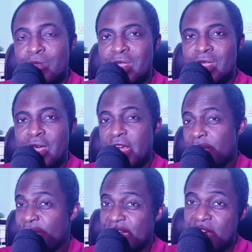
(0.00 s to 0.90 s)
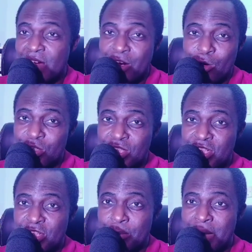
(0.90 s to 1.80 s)
If it ever crosses your
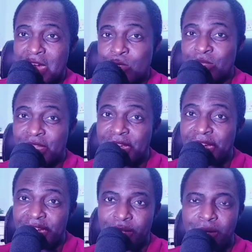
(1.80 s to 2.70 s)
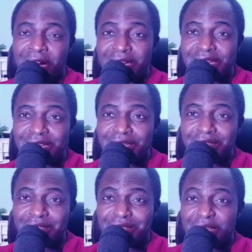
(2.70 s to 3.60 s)
mind to think in your heart,
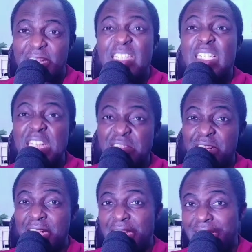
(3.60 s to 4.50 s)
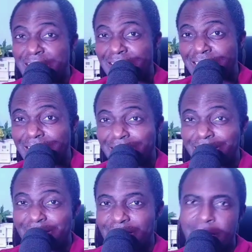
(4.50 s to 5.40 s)
is it really easy?
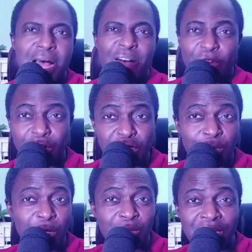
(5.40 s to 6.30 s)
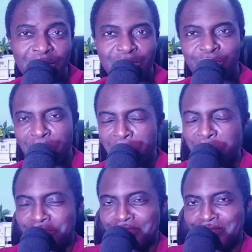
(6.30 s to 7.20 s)
I've got some good news for you.
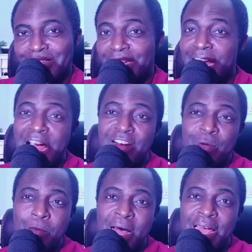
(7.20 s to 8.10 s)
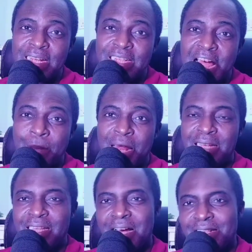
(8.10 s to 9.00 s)
I remember a time like
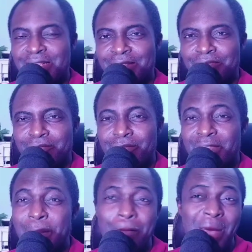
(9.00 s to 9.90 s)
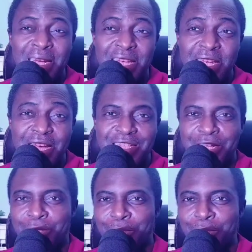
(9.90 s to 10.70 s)
that many years ago,